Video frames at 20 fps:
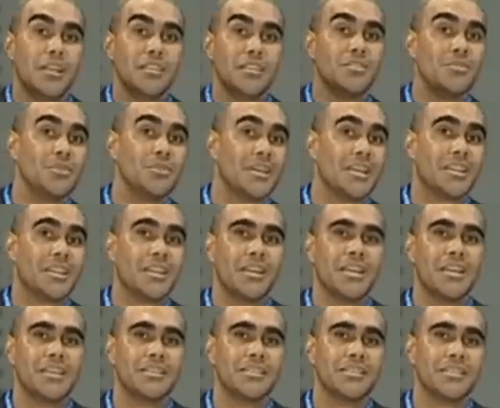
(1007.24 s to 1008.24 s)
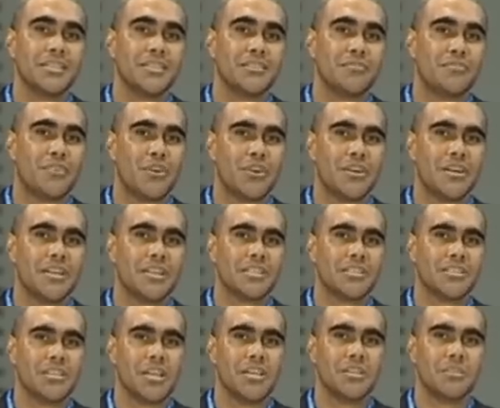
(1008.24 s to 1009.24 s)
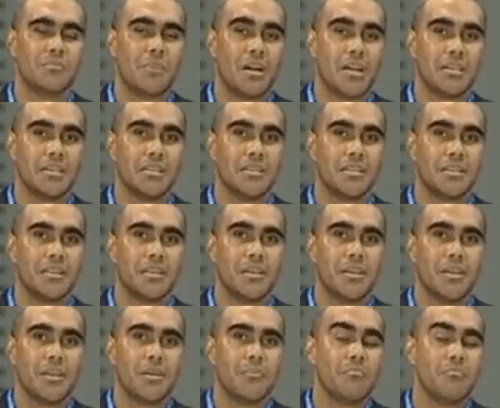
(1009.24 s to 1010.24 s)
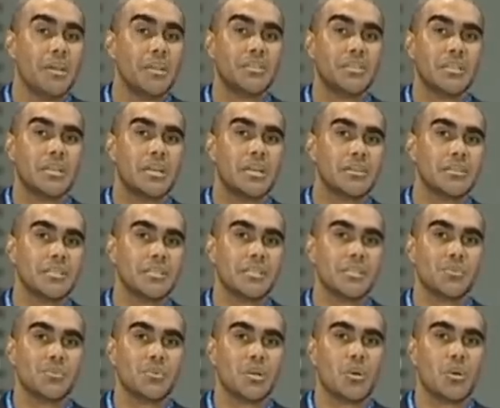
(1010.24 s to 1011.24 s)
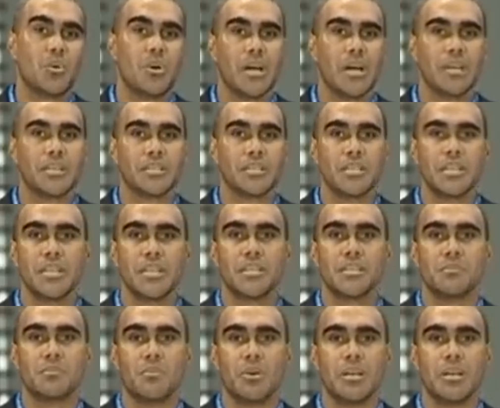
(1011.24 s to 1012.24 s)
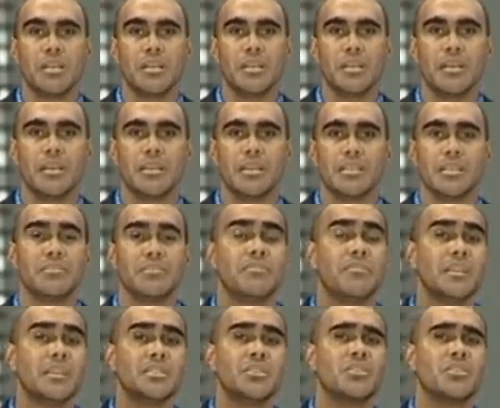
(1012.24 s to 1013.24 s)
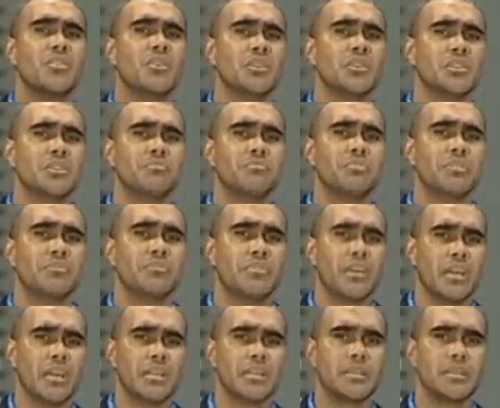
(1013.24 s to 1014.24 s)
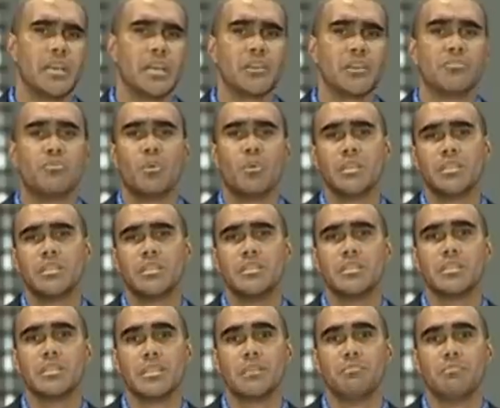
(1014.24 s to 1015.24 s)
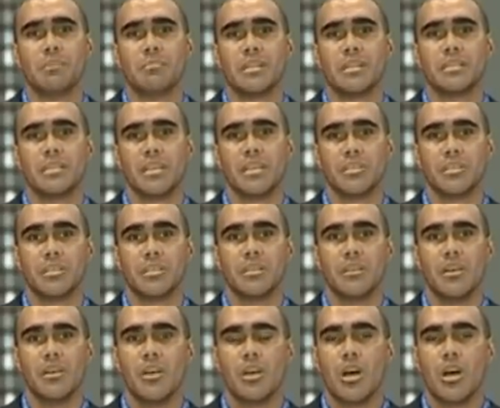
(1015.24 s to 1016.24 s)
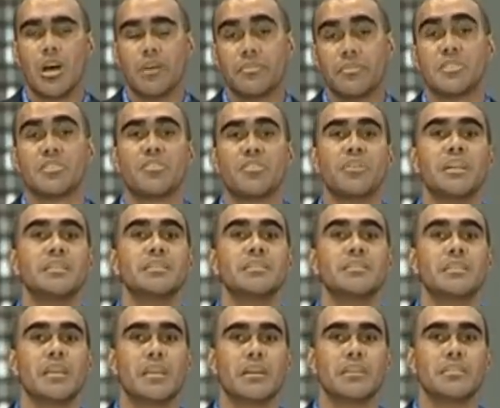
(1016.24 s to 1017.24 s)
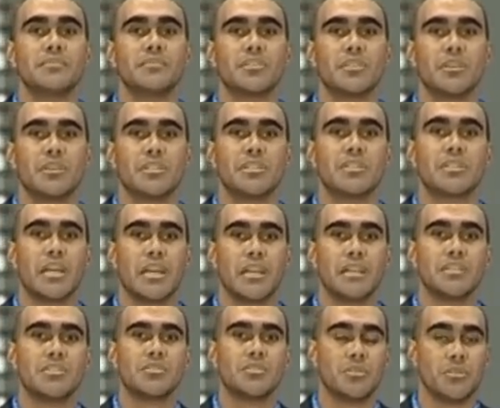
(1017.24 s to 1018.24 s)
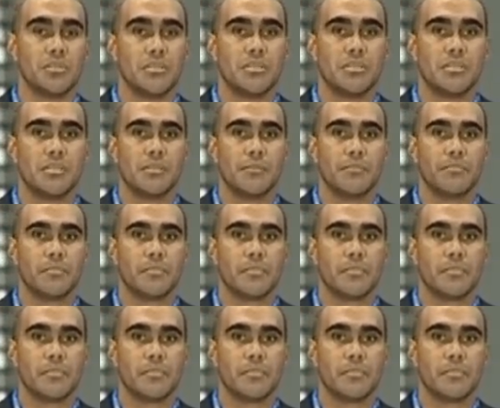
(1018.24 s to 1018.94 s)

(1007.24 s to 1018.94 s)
Let's look at the latest in the foreign exchange market. Major currencies were quiet early this morning as investor caution prevailed ahead of Washington's implementation of its threatened tariffs on Chinese goods.